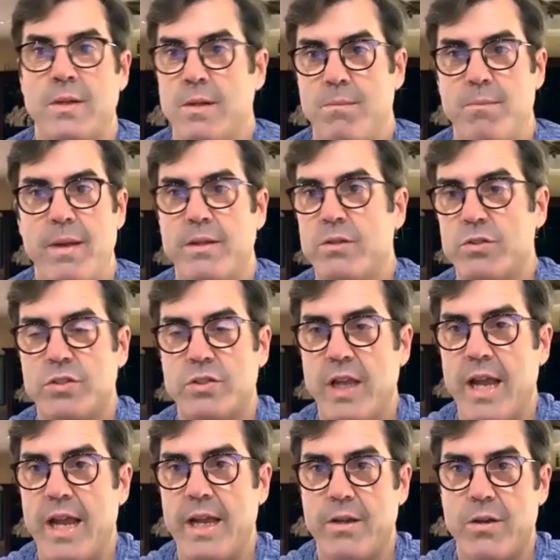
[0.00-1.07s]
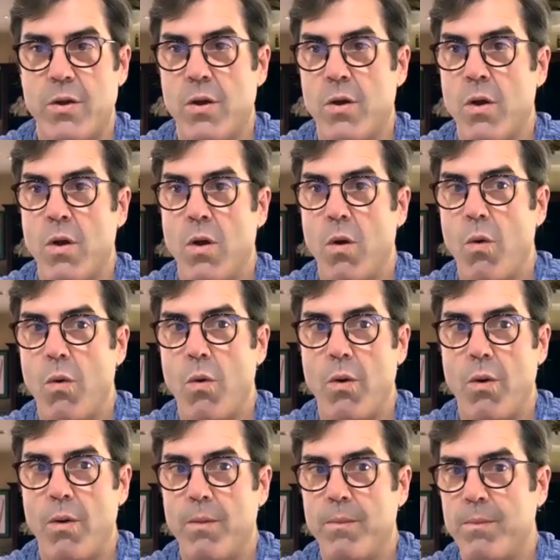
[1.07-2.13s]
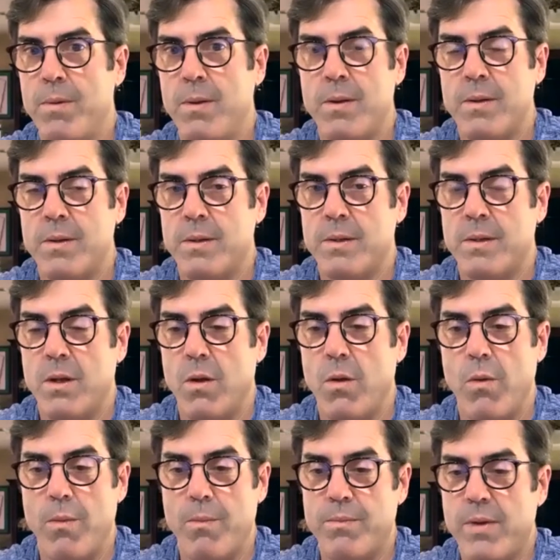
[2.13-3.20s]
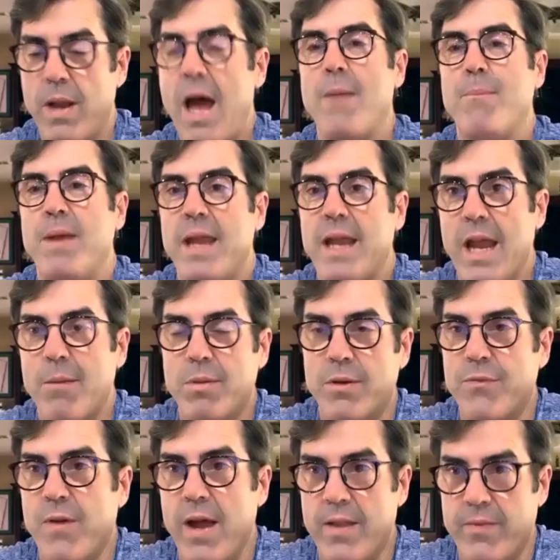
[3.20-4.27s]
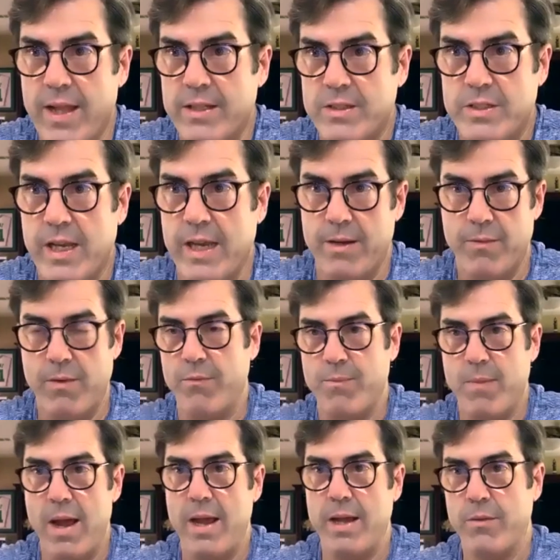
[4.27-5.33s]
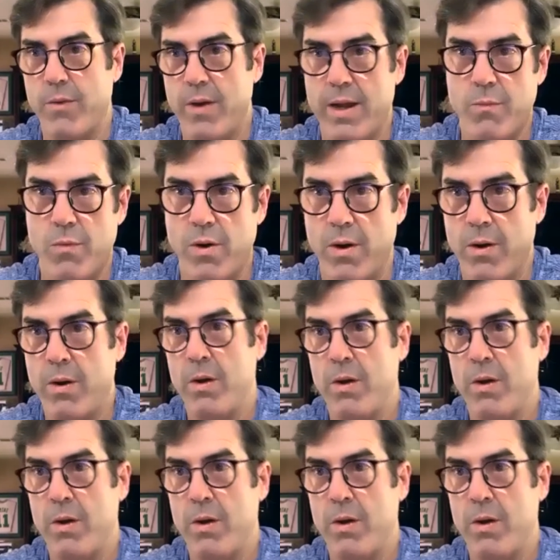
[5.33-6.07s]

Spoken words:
mental state, or not being able to find that state of mind, right? Where